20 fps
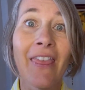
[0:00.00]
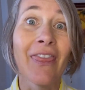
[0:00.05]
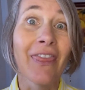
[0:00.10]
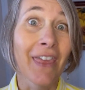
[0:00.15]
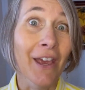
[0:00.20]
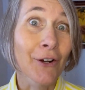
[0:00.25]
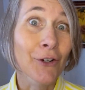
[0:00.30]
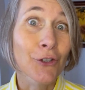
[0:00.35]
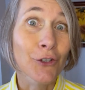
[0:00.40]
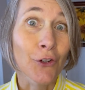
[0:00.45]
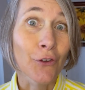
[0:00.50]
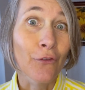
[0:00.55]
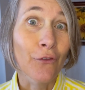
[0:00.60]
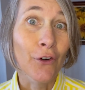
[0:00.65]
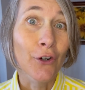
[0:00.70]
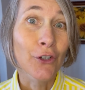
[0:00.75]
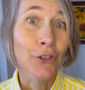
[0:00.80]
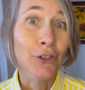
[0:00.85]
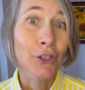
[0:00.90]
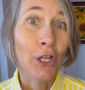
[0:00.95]
There's your
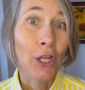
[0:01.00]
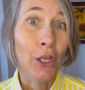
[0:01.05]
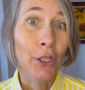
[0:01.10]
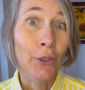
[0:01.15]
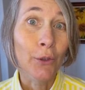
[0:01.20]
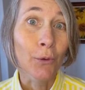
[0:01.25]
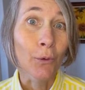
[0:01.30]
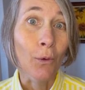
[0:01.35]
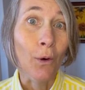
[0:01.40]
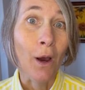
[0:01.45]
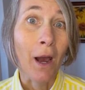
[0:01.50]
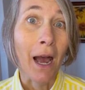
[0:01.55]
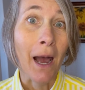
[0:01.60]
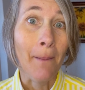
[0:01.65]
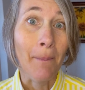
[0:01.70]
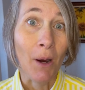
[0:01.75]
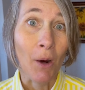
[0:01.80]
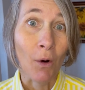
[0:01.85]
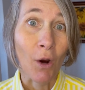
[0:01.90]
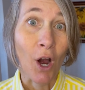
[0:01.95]
first clue
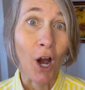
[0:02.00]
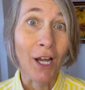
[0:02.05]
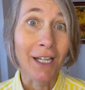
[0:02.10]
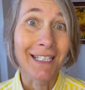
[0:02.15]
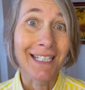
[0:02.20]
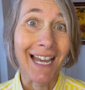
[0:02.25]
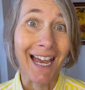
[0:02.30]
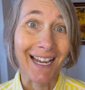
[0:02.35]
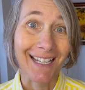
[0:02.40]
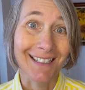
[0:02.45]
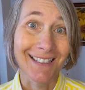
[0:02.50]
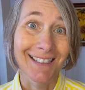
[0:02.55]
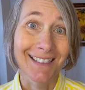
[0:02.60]
about context.